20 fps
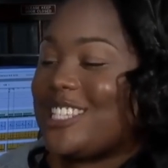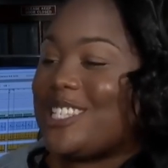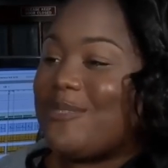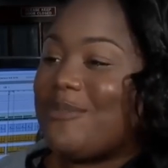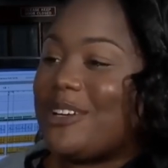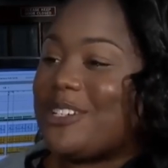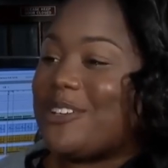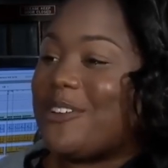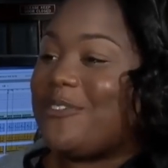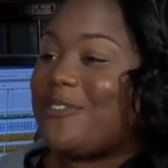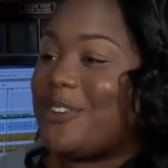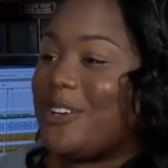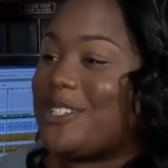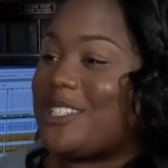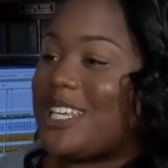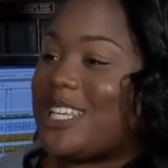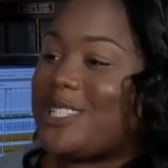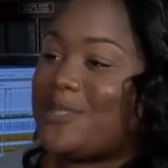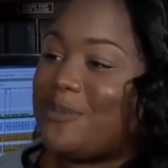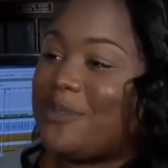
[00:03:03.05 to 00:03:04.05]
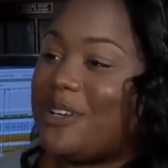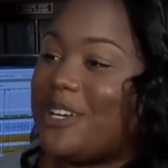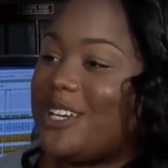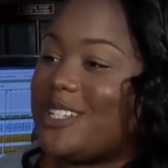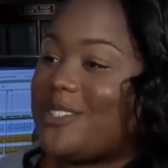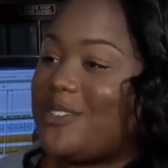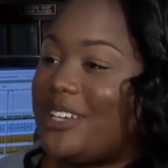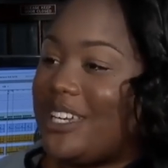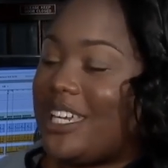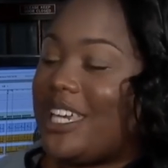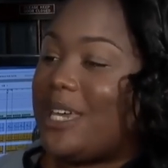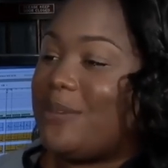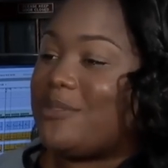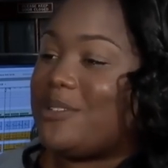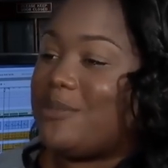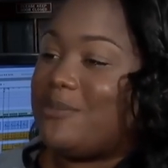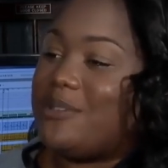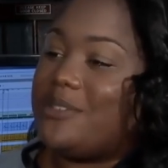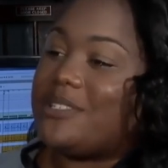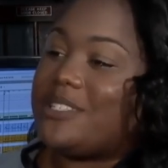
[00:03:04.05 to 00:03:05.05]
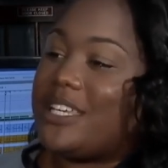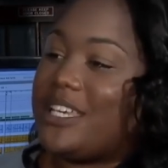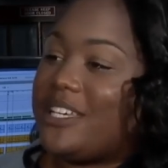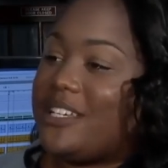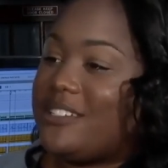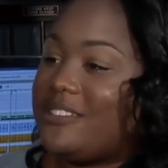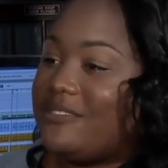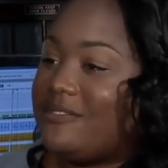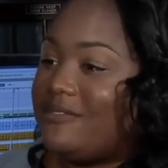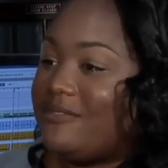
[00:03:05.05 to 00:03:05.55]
tell us about your first experience when it came to music?